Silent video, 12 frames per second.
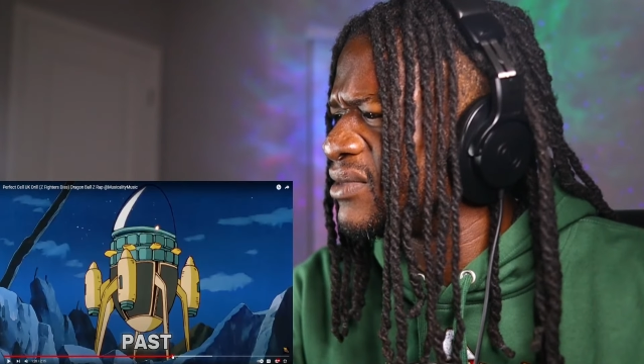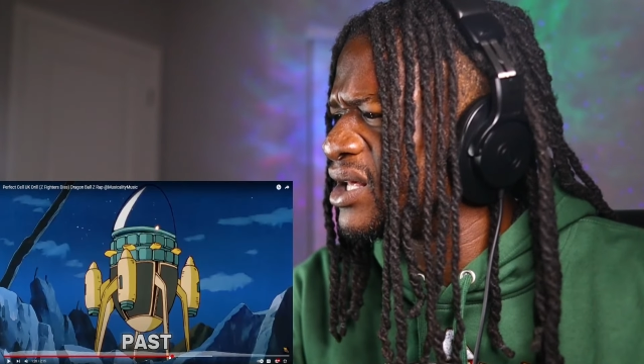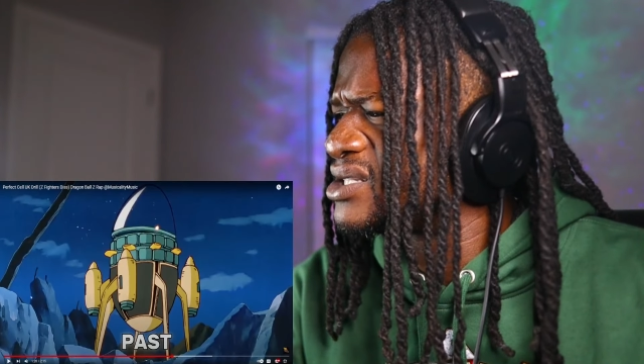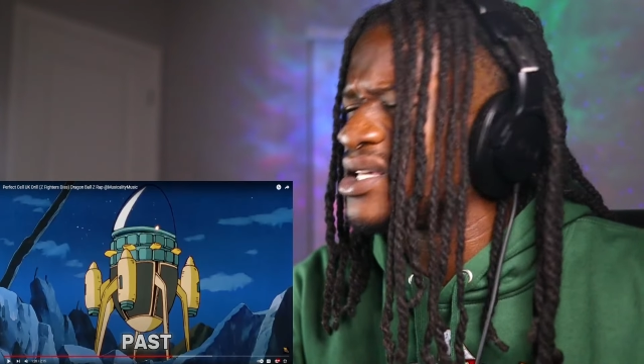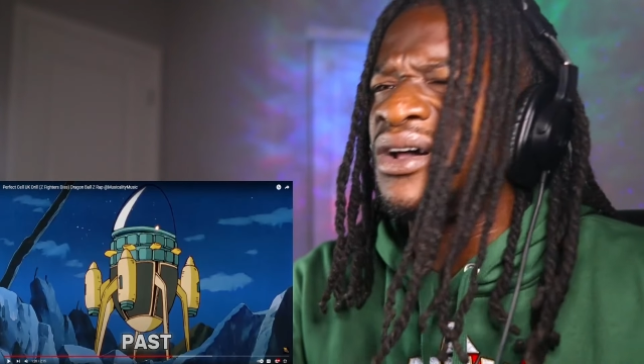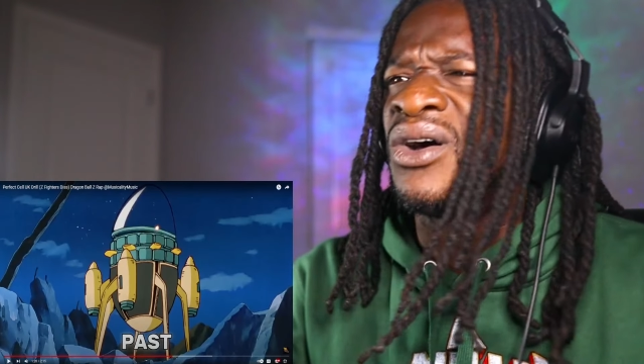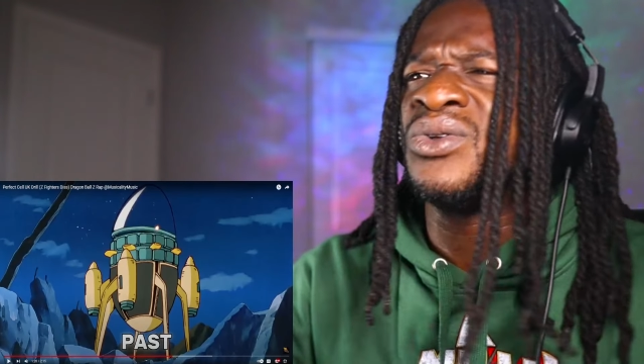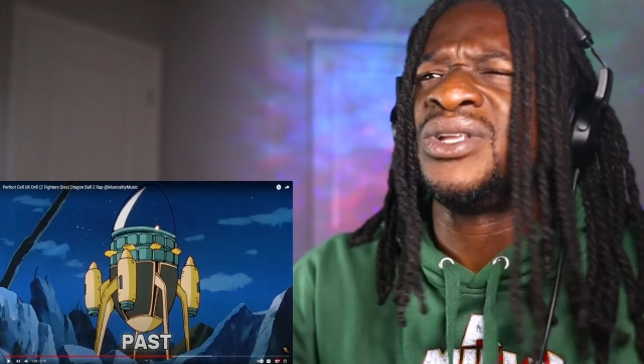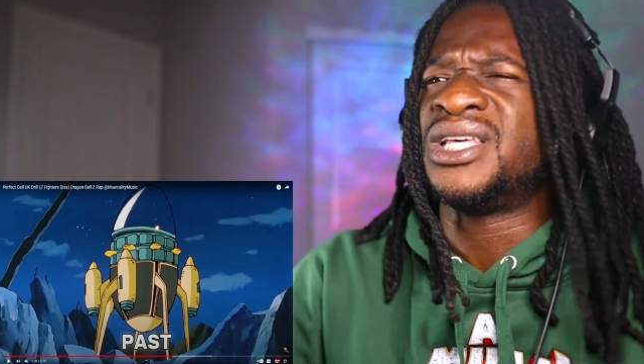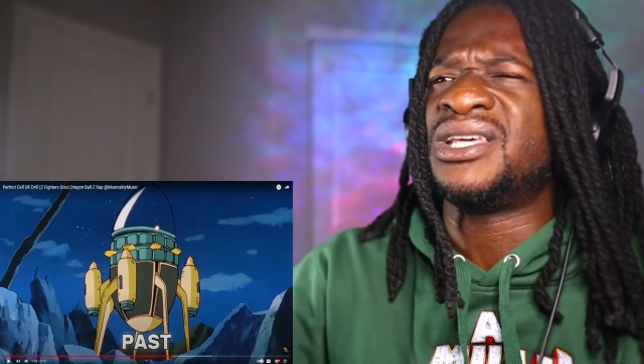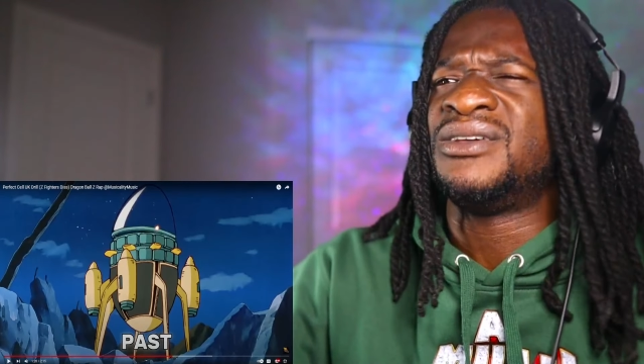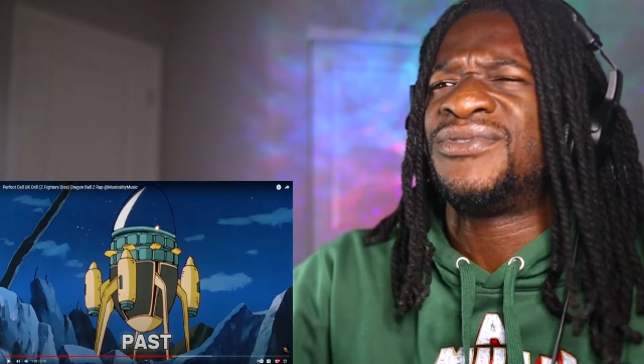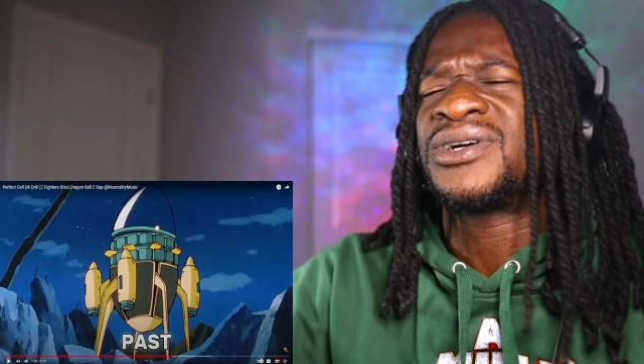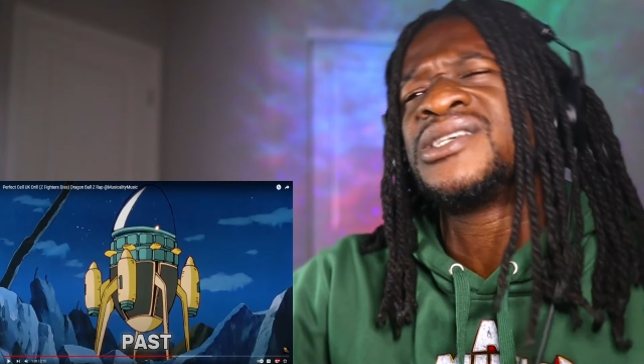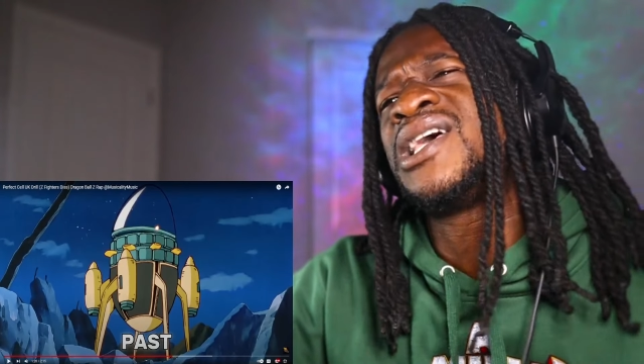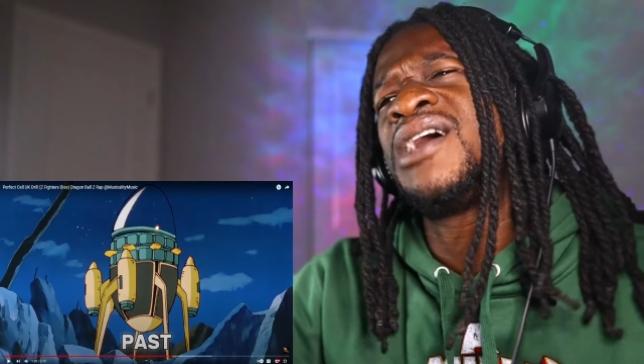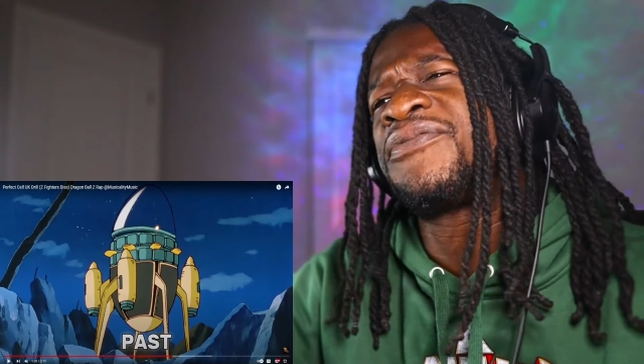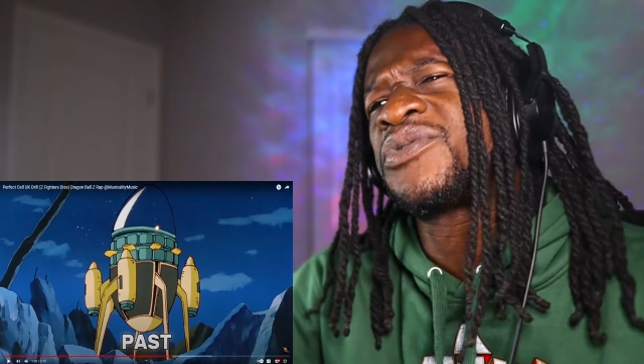is he only evil because he
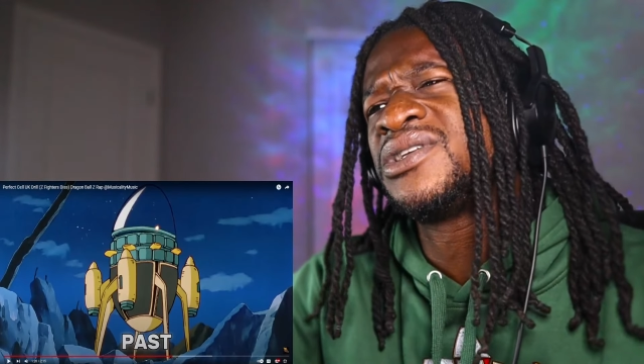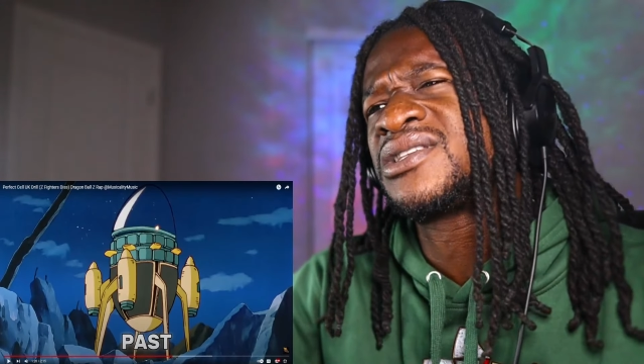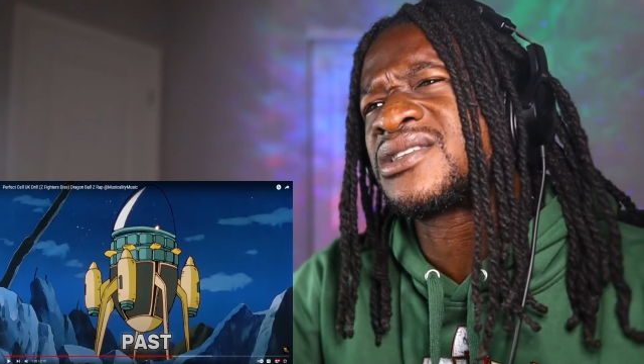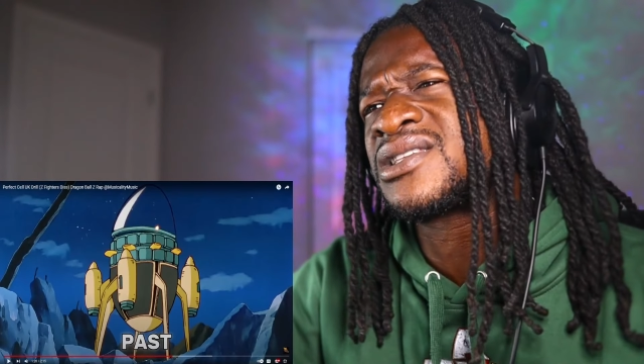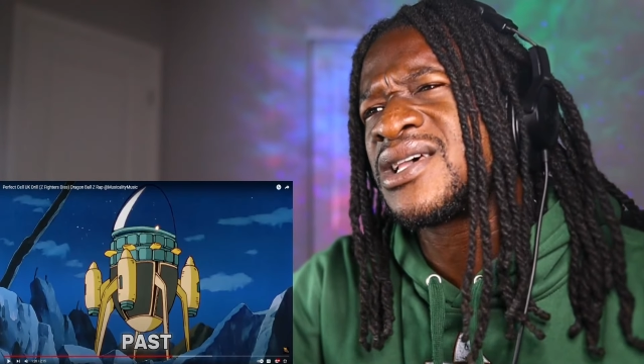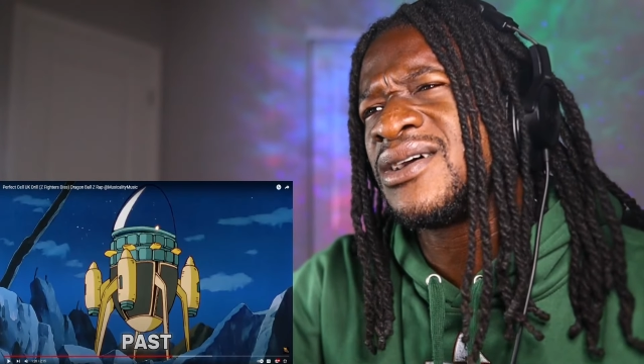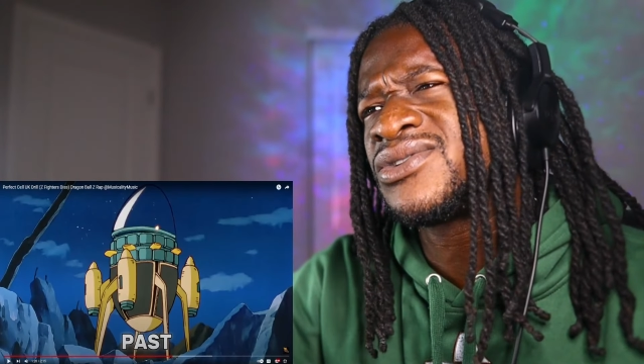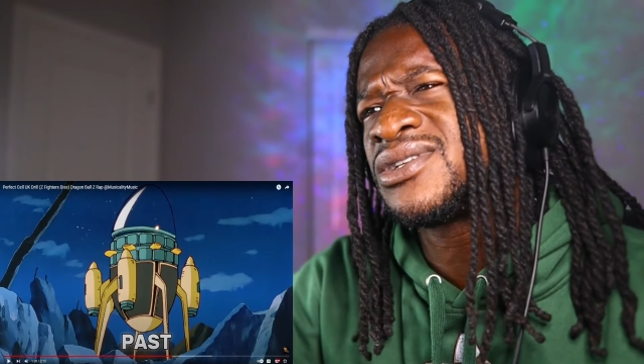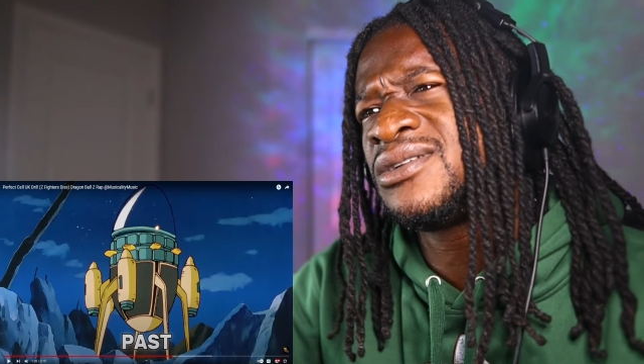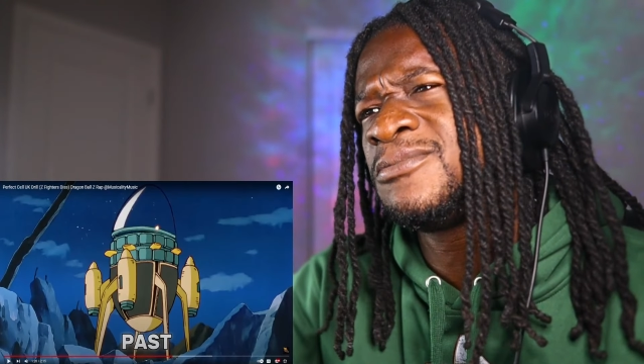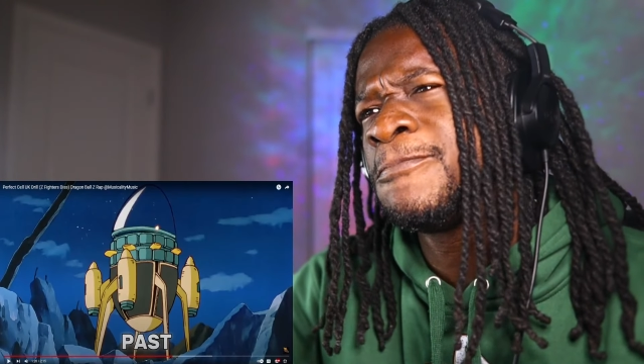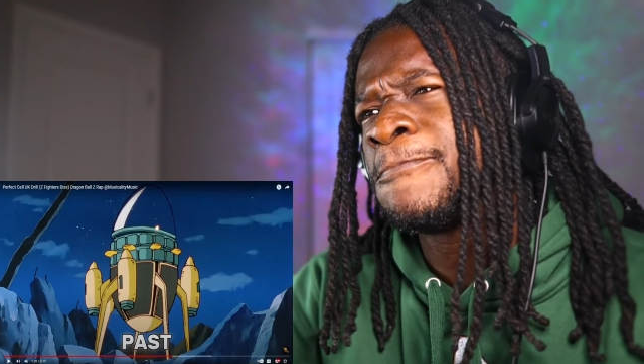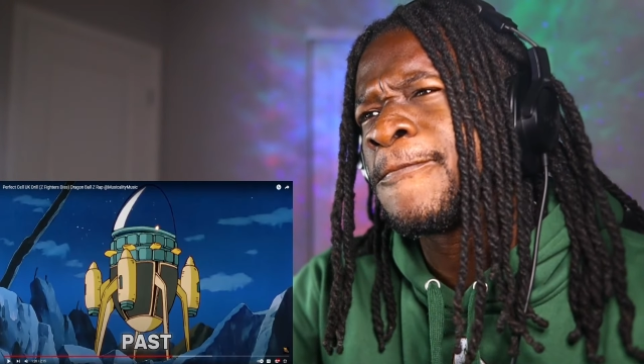had Frieza's cells in him?